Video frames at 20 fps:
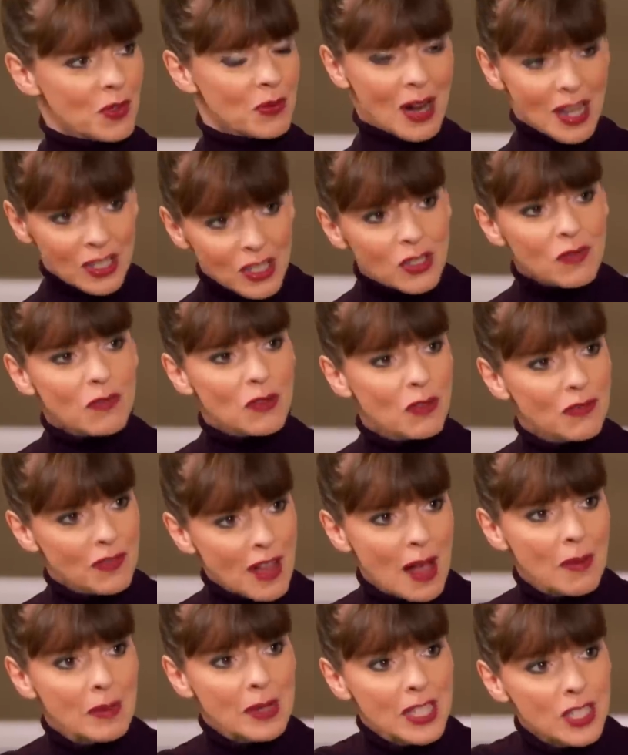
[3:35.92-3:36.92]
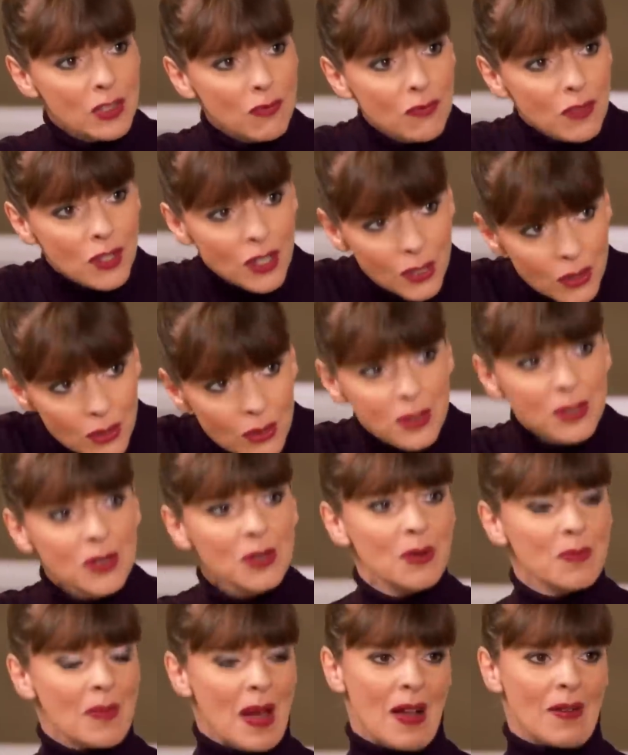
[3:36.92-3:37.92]
the rest of your family's views
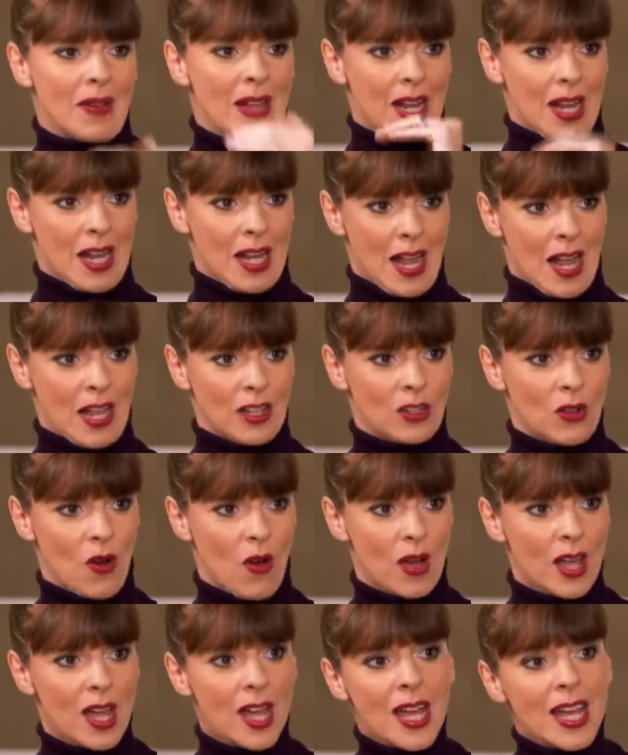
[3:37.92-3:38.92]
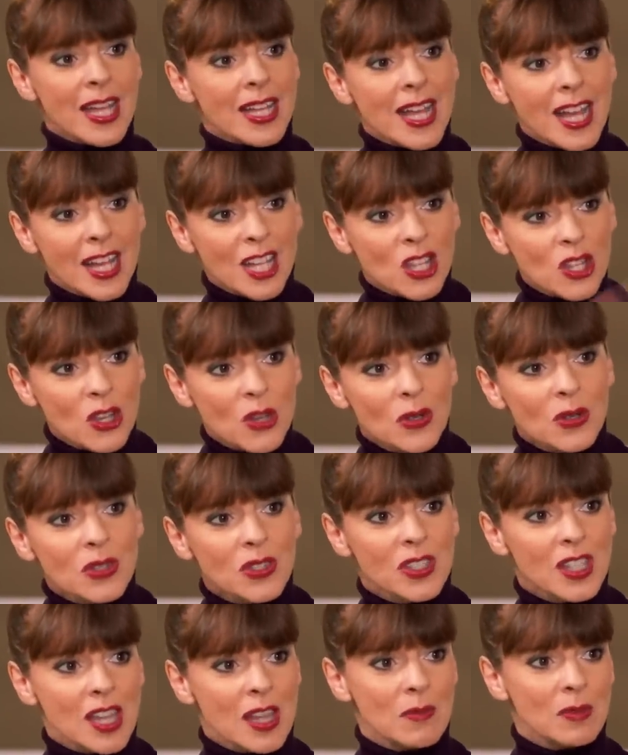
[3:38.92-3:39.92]
about getting that dog. Yet you
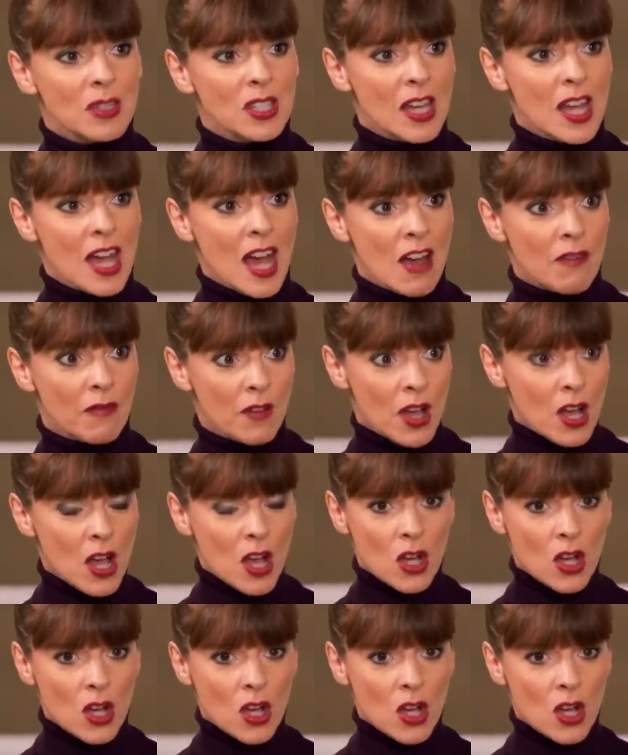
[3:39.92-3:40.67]
seem to have